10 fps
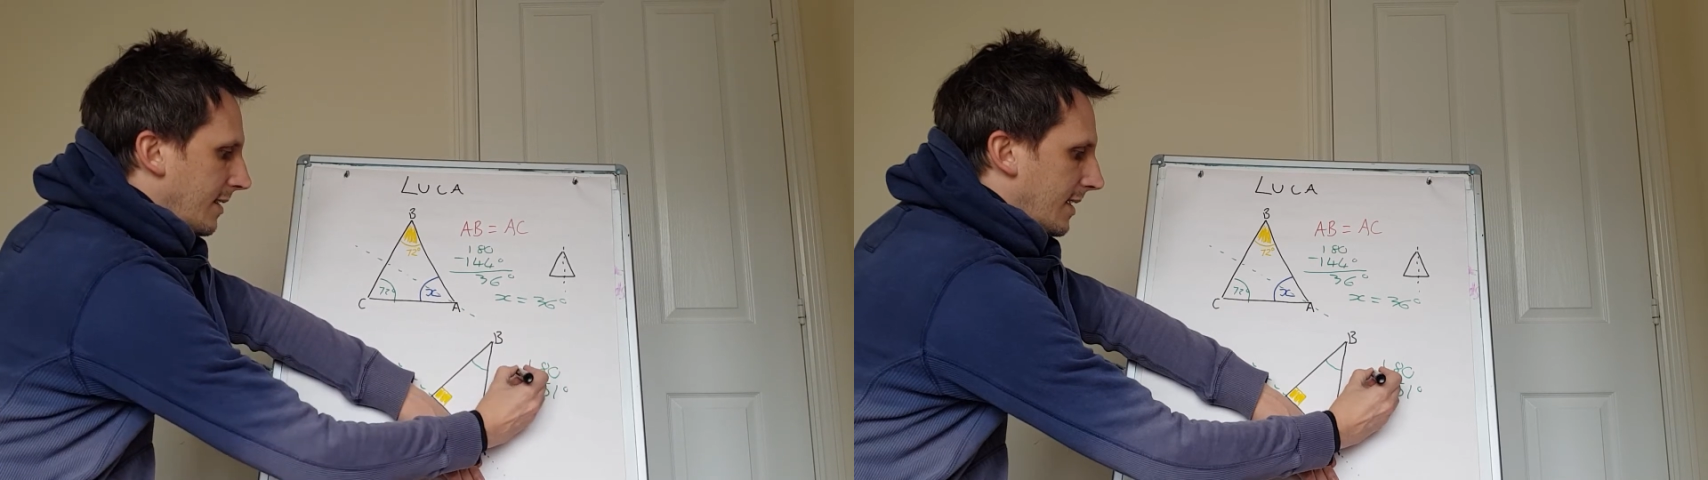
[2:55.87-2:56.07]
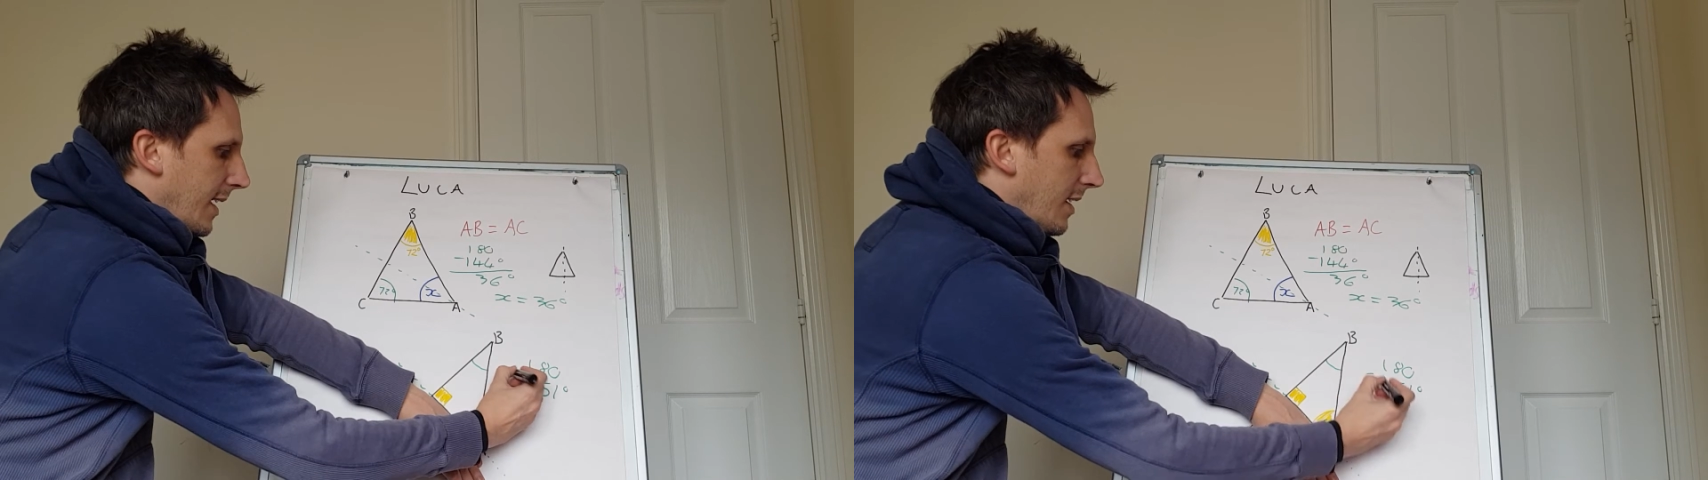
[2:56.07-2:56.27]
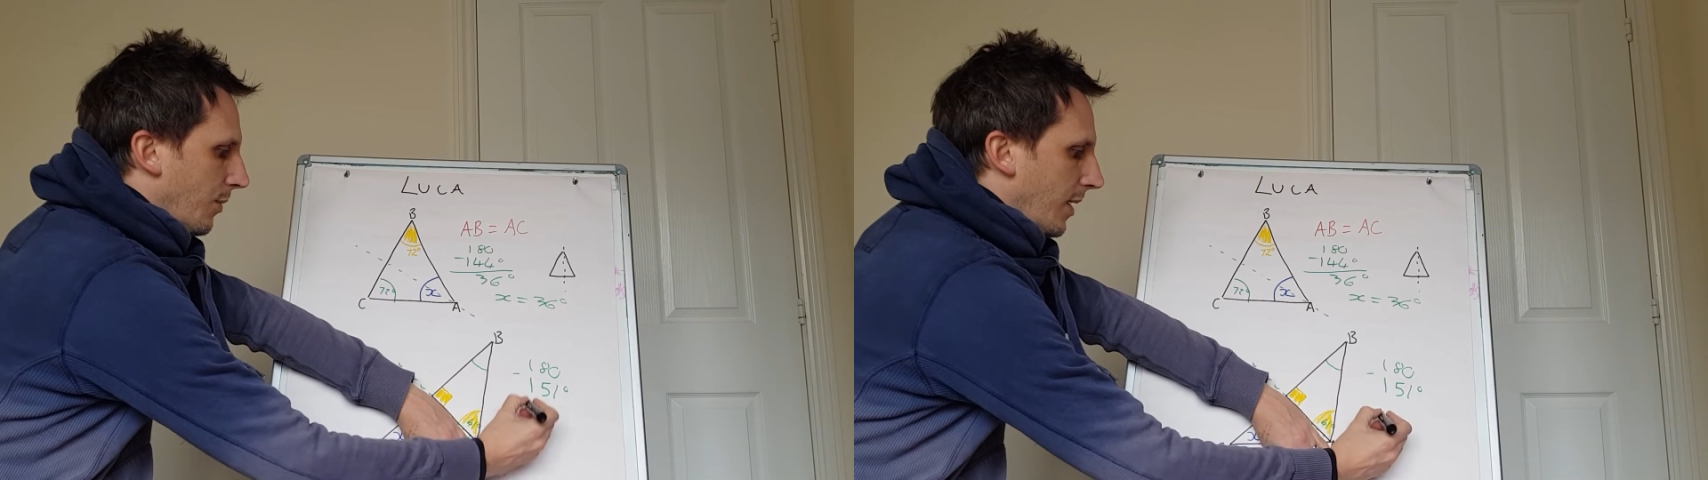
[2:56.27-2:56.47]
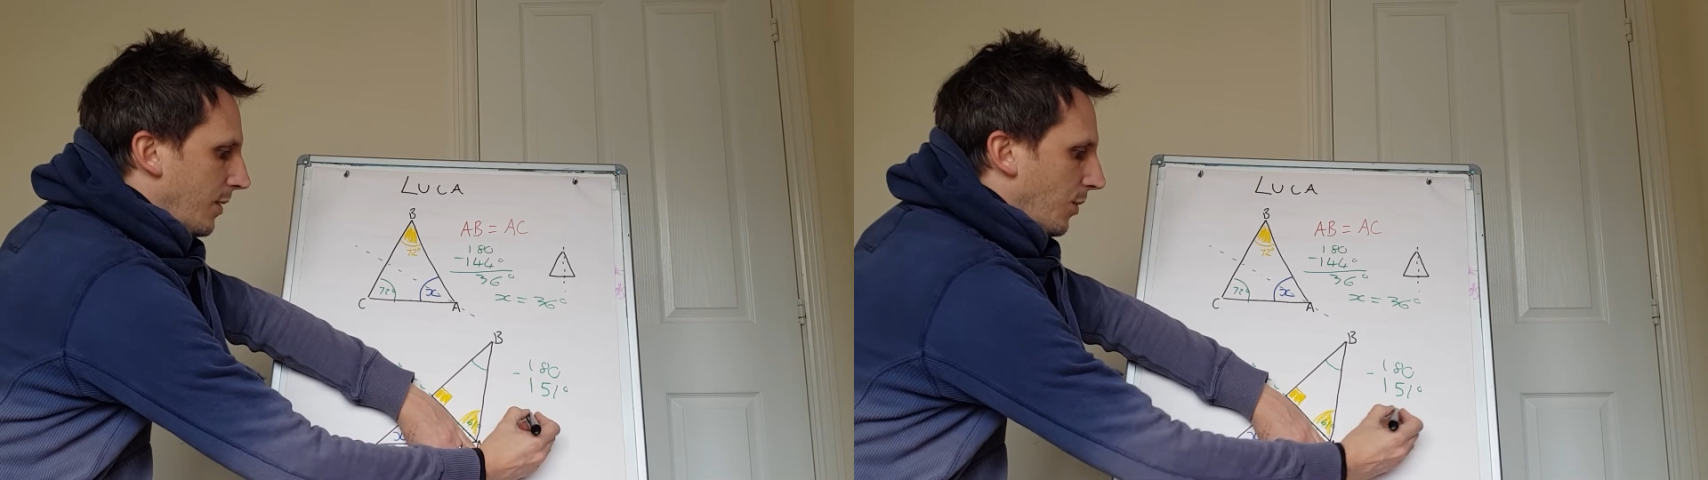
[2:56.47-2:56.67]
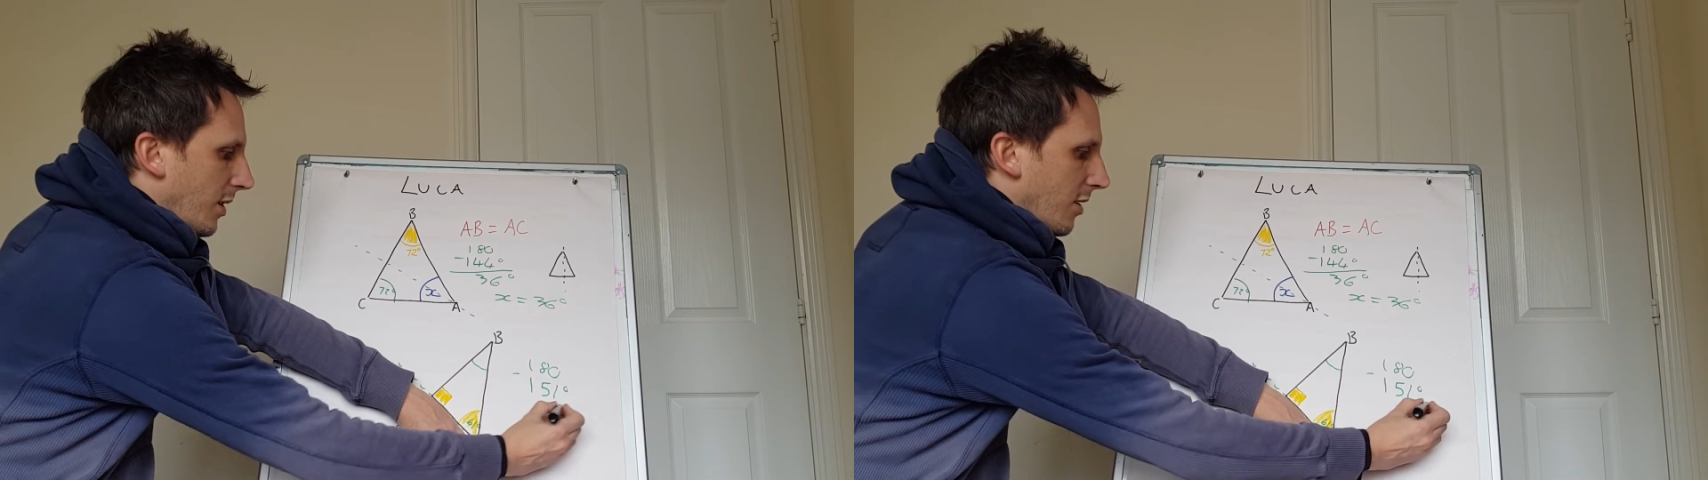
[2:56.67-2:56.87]
take away
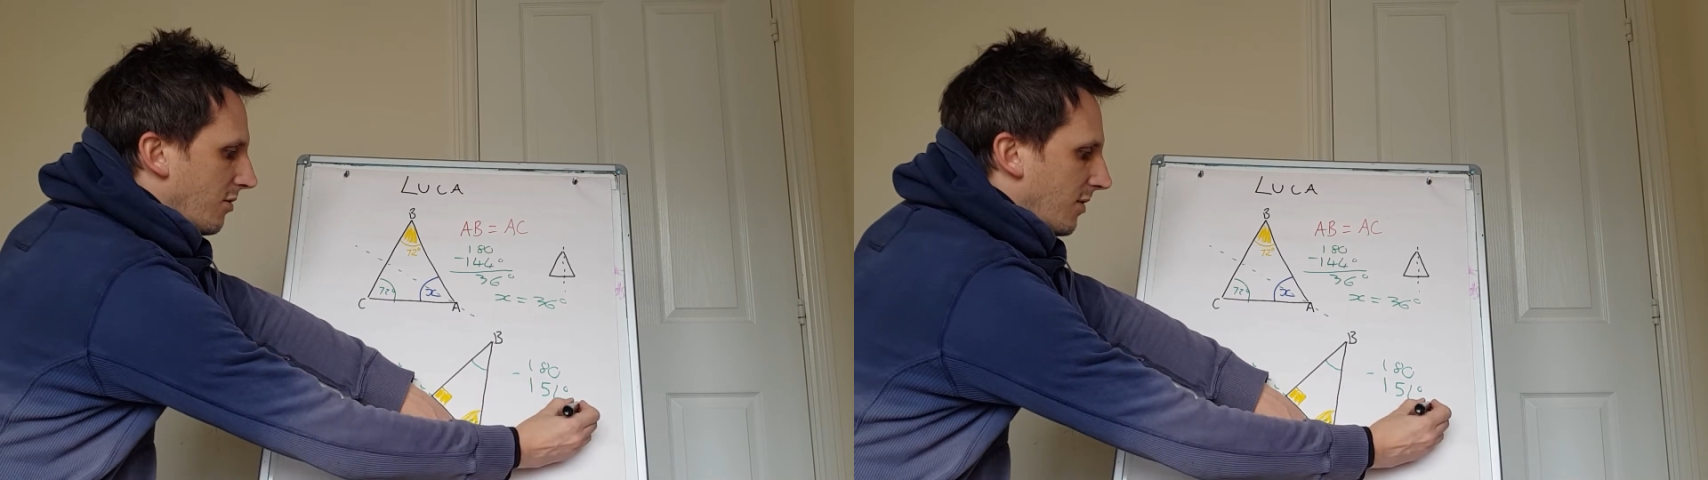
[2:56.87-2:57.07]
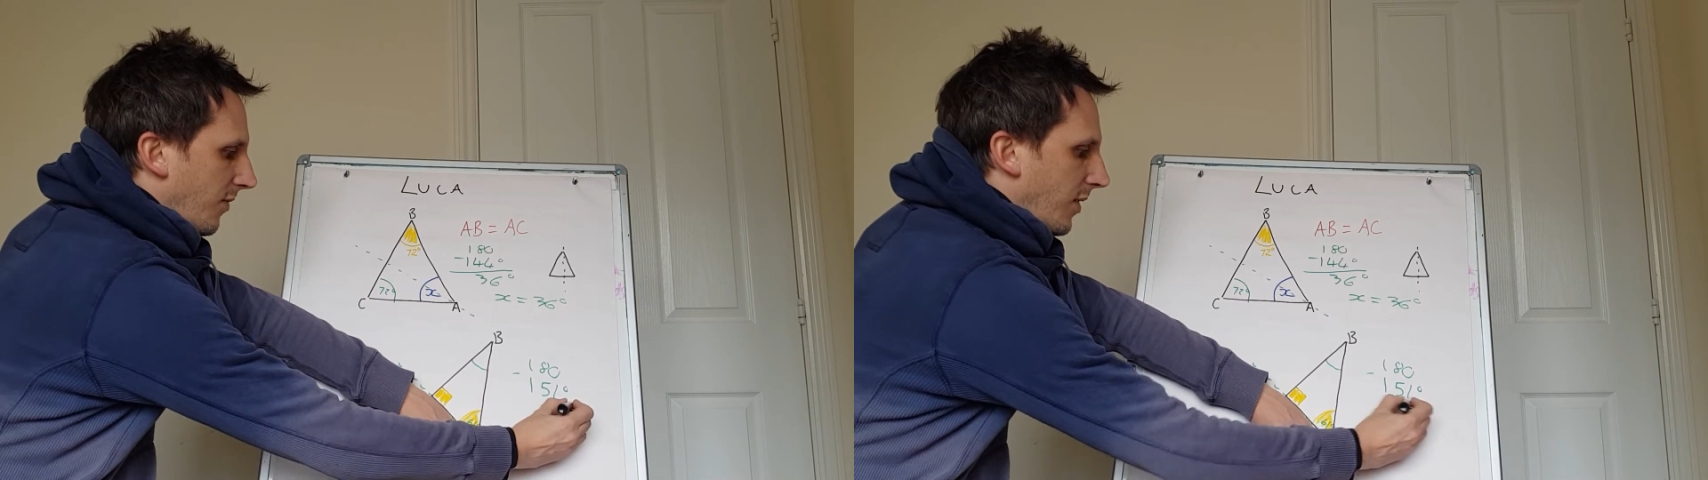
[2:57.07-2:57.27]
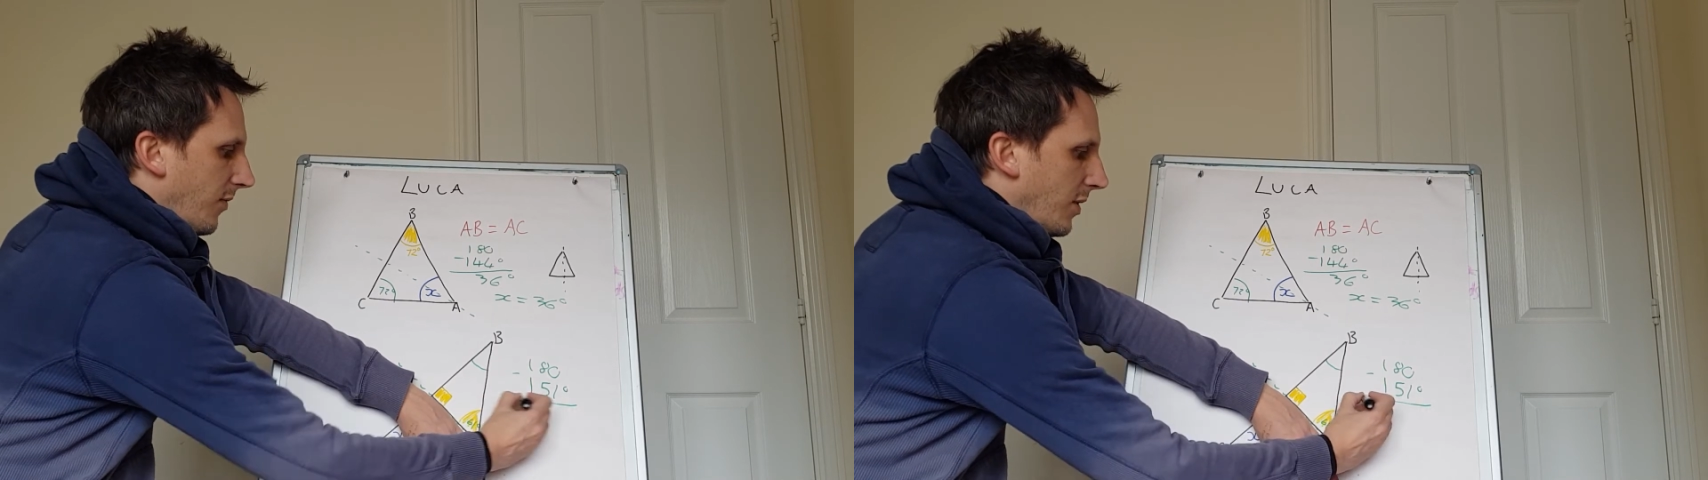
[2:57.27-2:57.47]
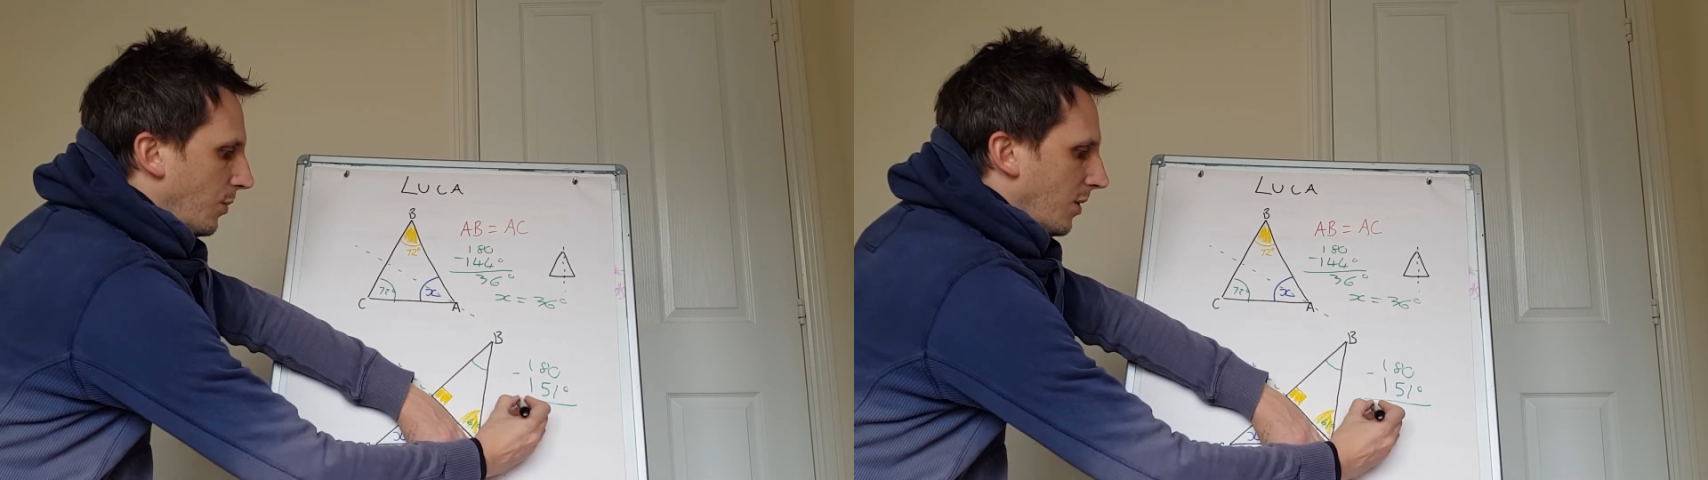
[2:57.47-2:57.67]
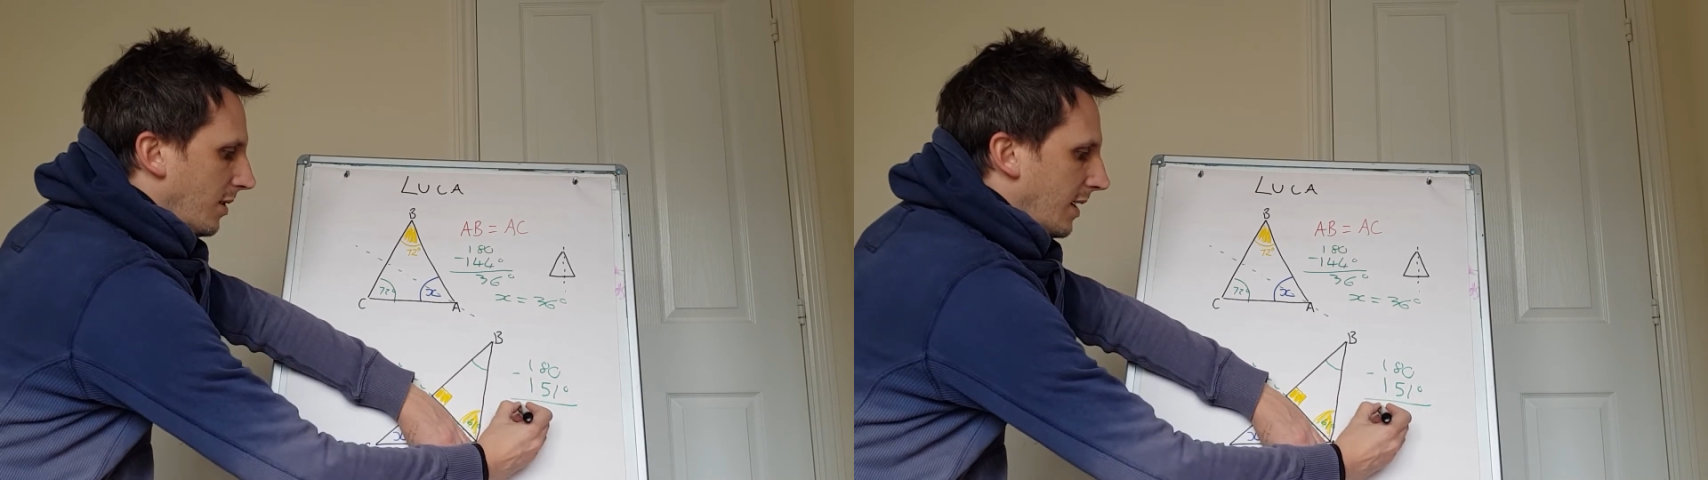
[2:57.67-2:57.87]

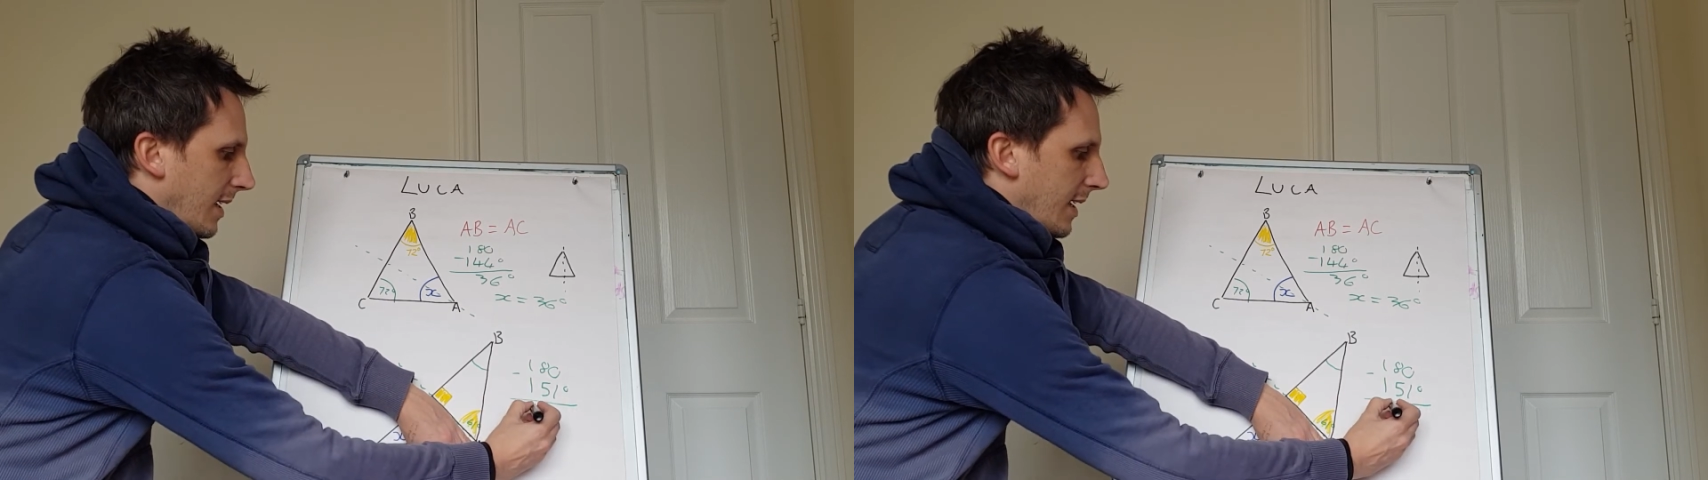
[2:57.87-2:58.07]
151